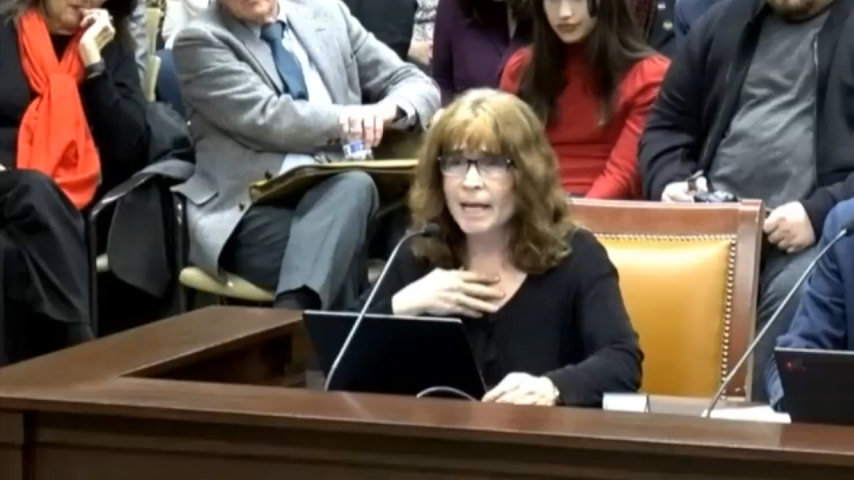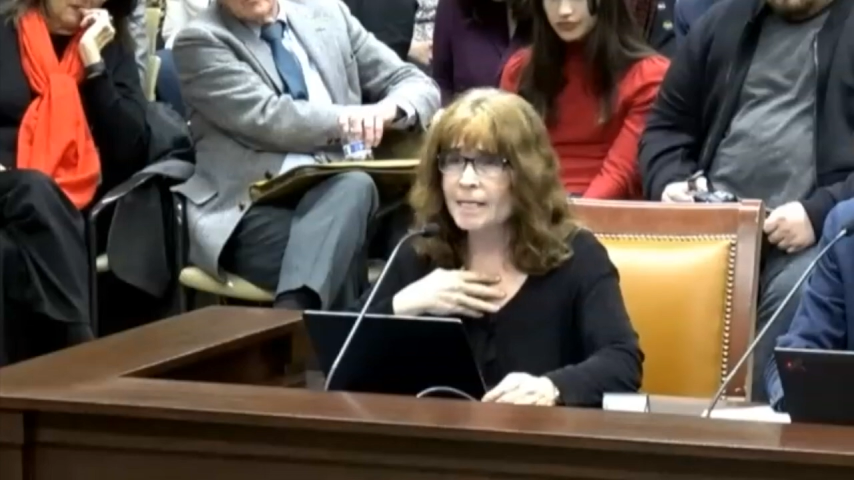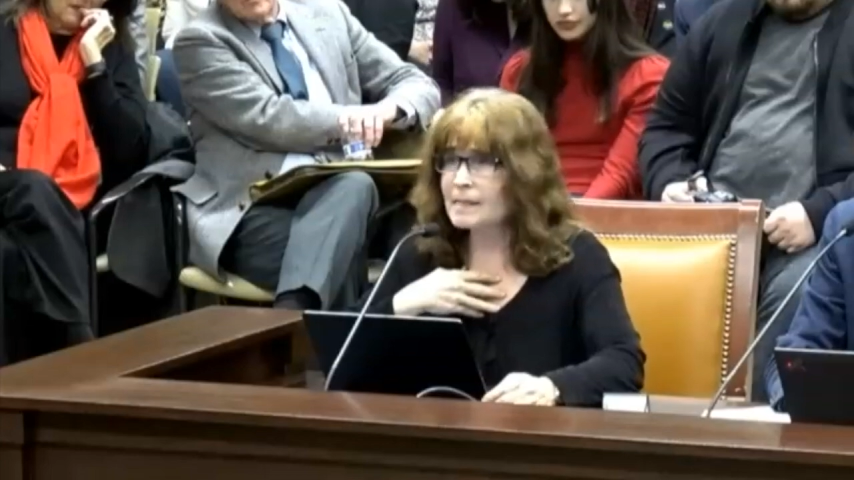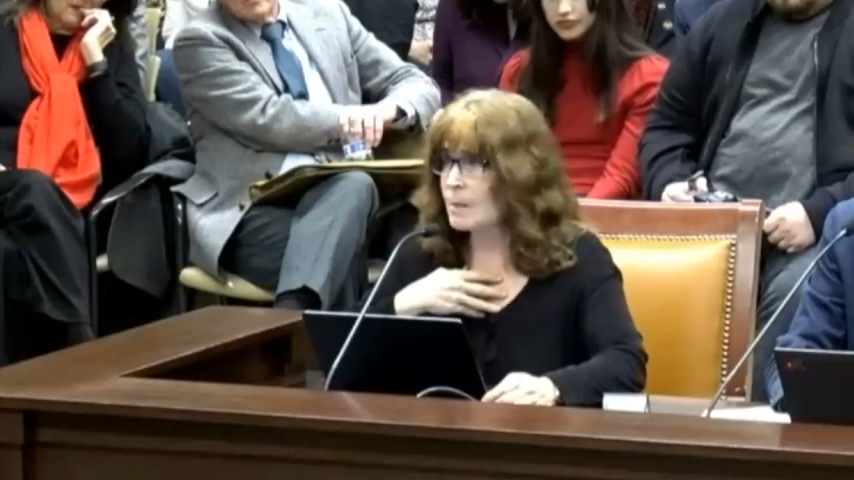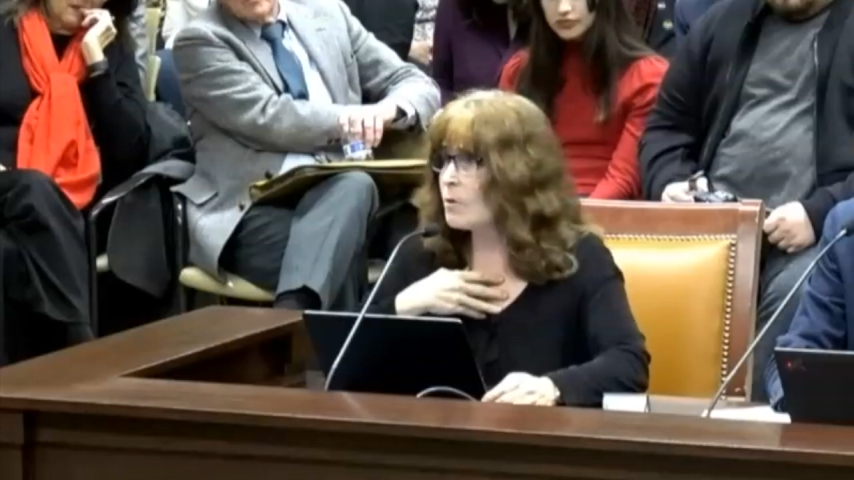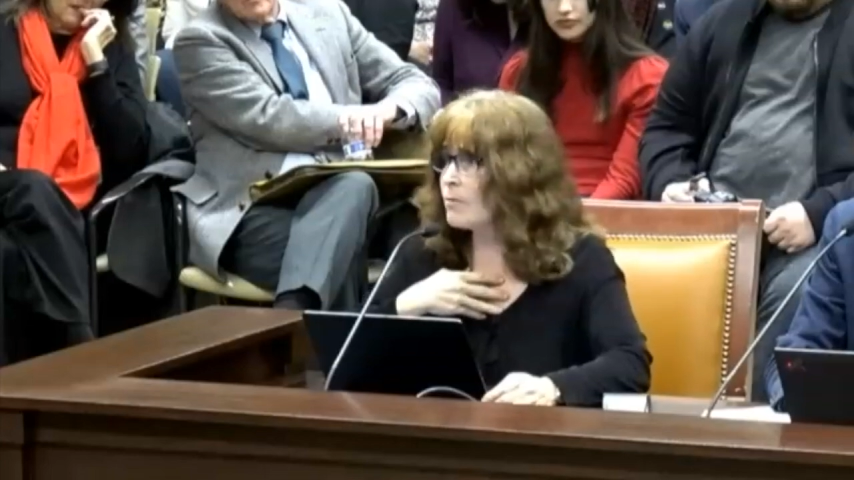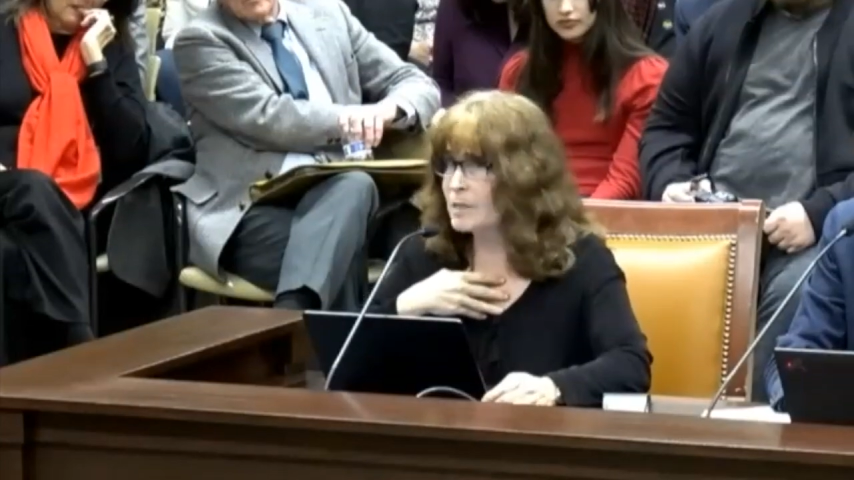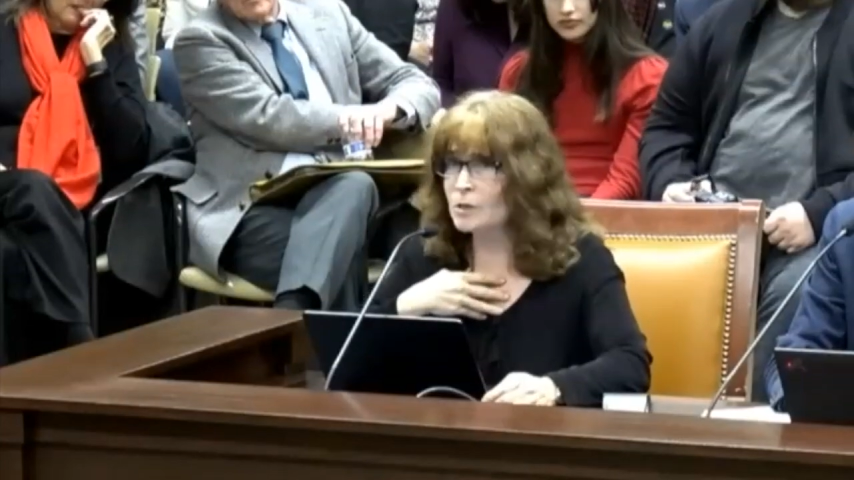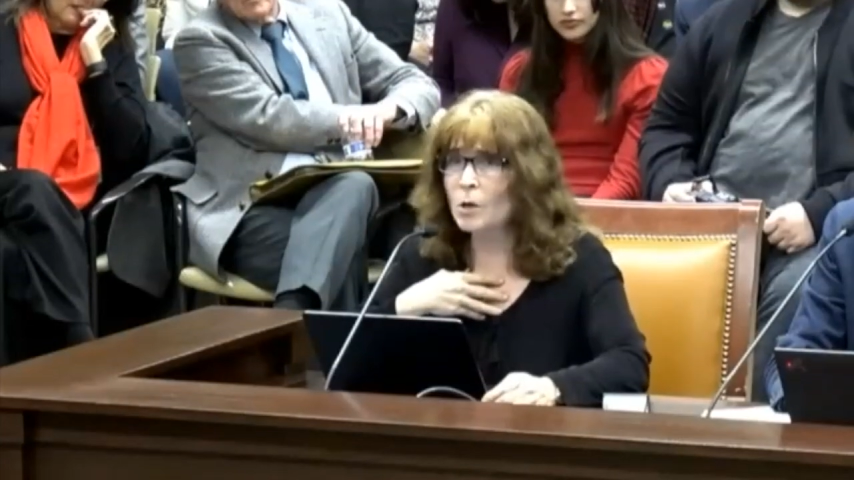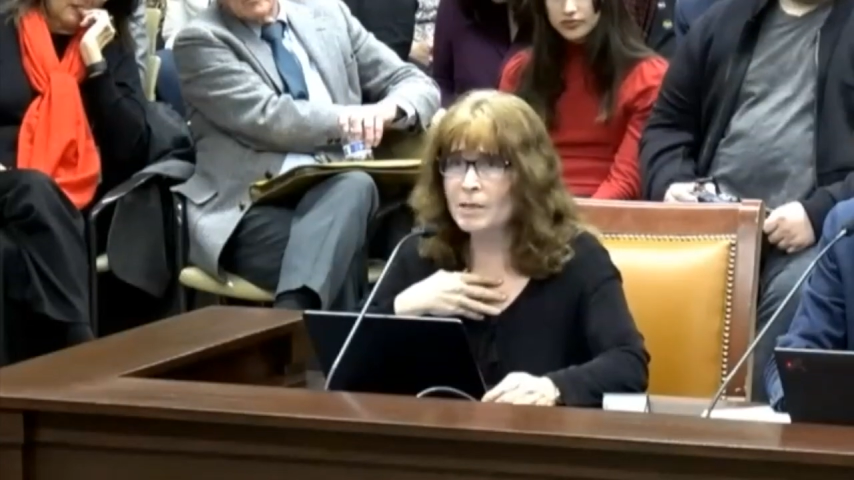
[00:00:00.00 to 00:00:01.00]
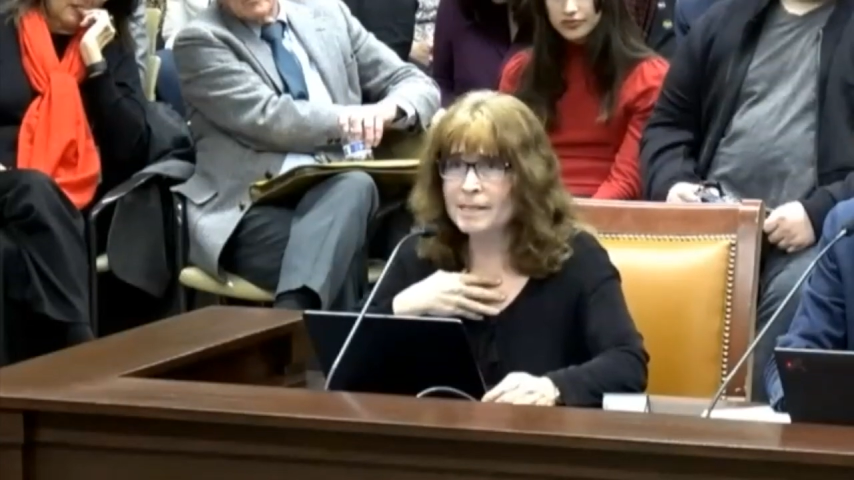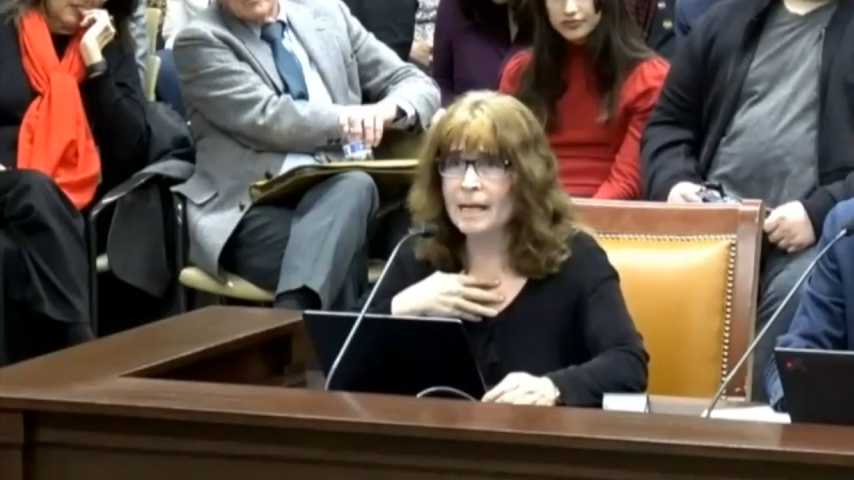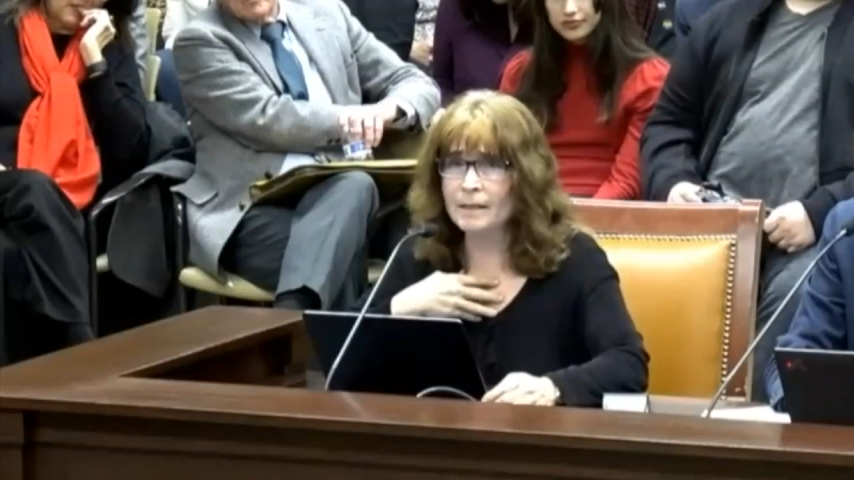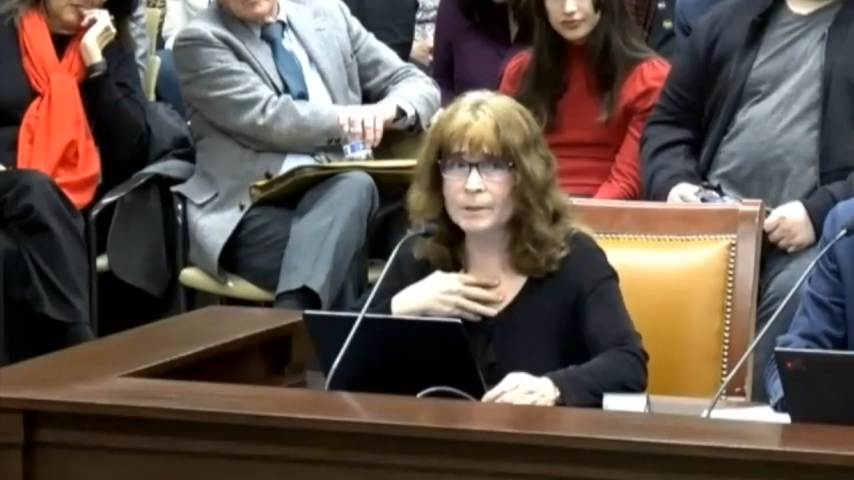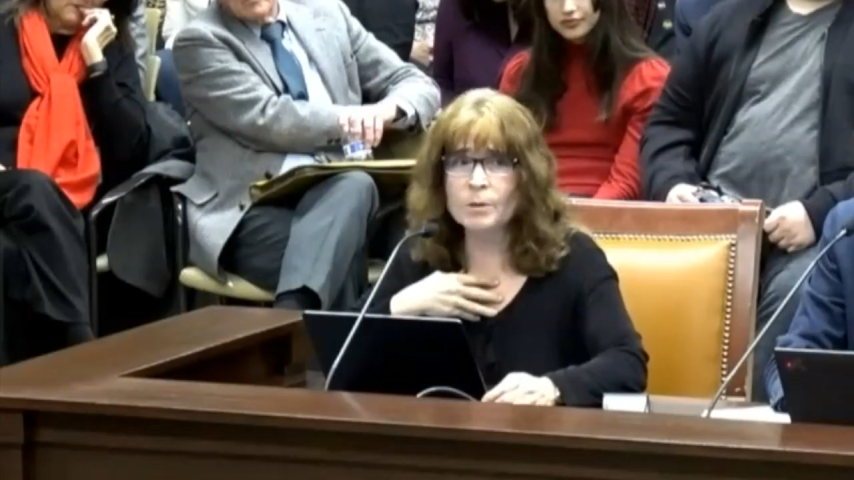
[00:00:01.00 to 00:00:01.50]
And some of us know
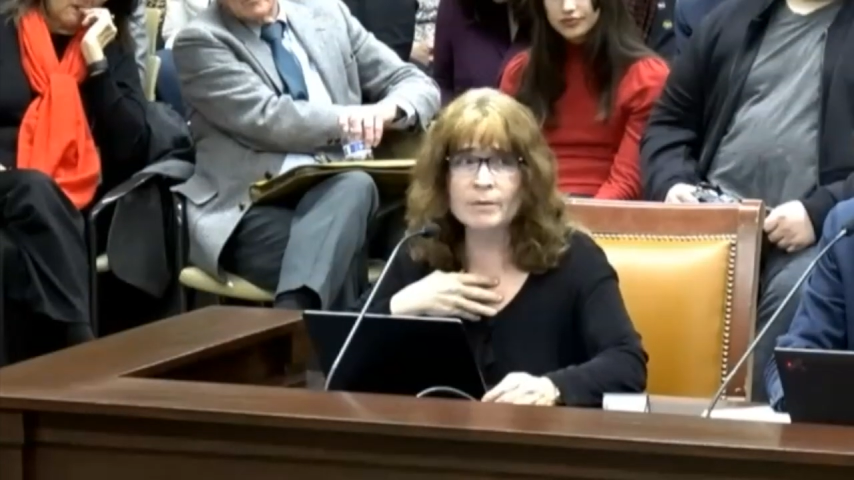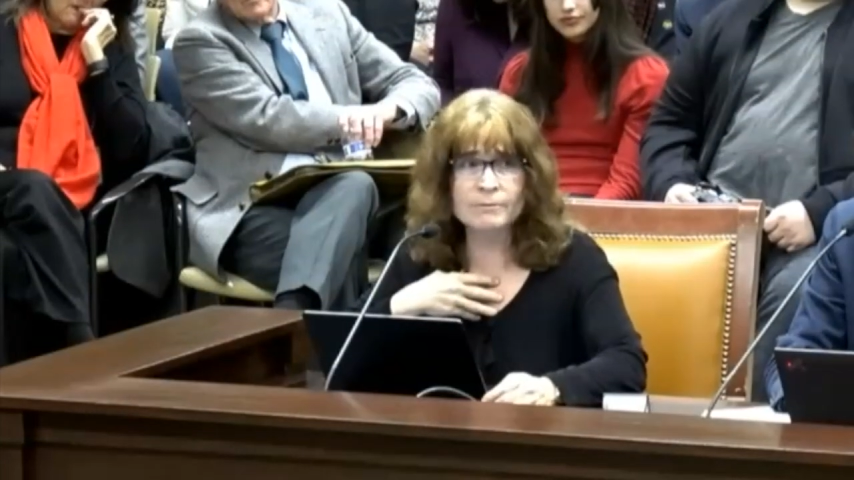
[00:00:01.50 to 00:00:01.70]
exactly what it